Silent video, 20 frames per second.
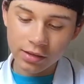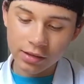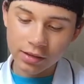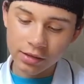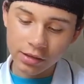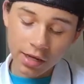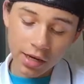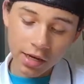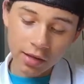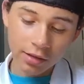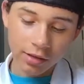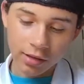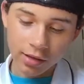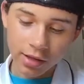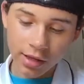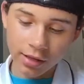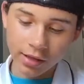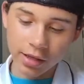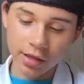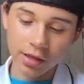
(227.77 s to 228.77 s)
yeah,
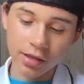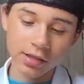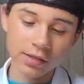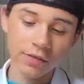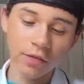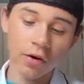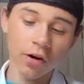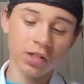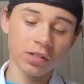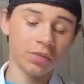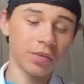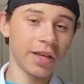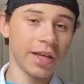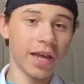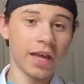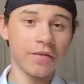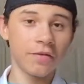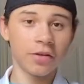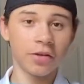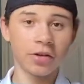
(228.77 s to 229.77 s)
and then as far as
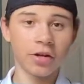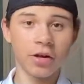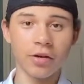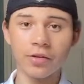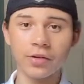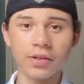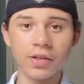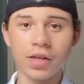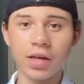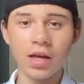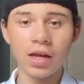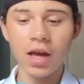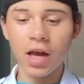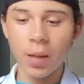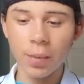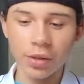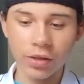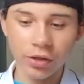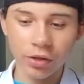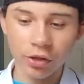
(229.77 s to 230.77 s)
behavior goes, I
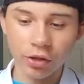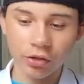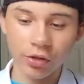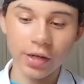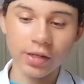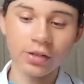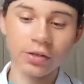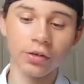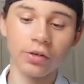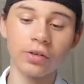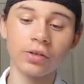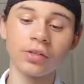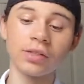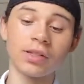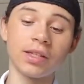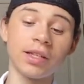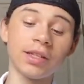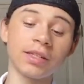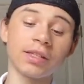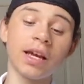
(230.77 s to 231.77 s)
mean, they're great turtles.
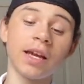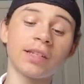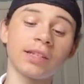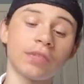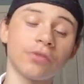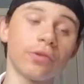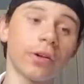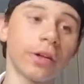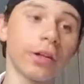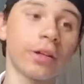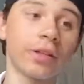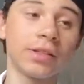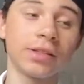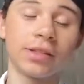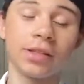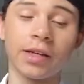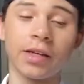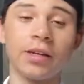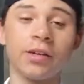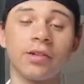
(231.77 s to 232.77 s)
These guys in red-eared
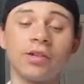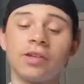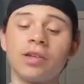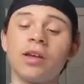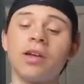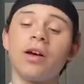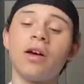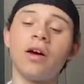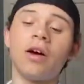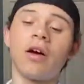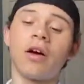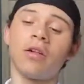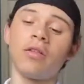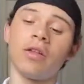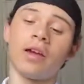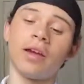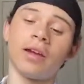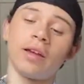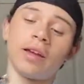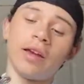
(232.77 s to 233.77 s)
sliders are
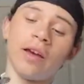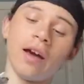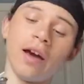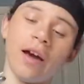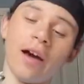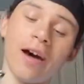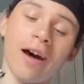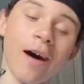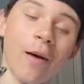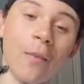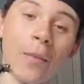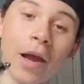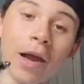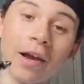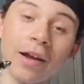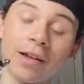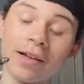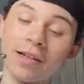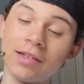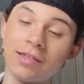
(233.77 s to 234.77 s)
like
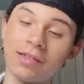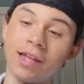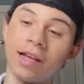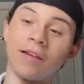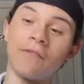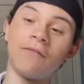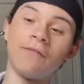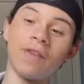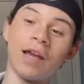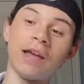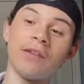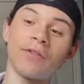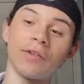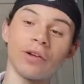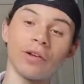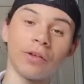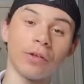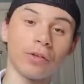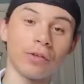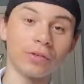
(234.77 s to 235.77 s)
America's like
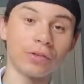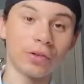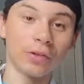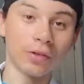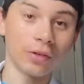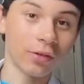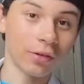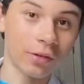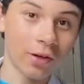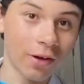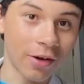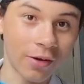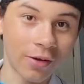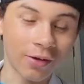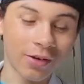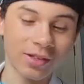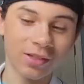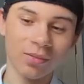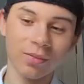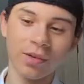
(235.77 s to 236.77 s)
favorite little turtle to own
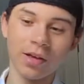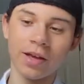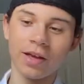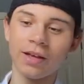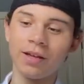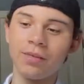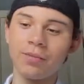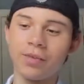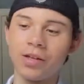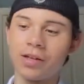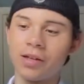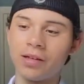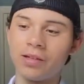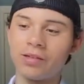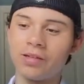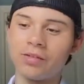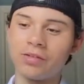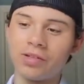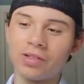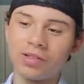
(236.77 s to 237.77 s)
as a pet, because
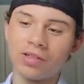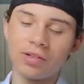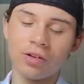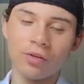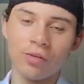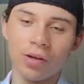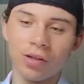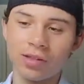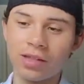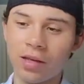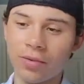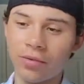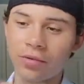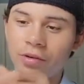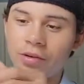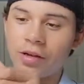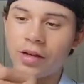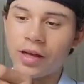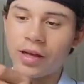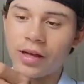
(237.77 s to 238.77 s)
they're just so well
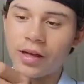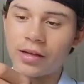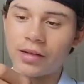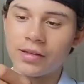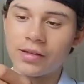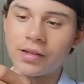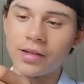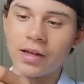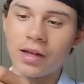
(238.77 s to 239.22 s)
tempered, and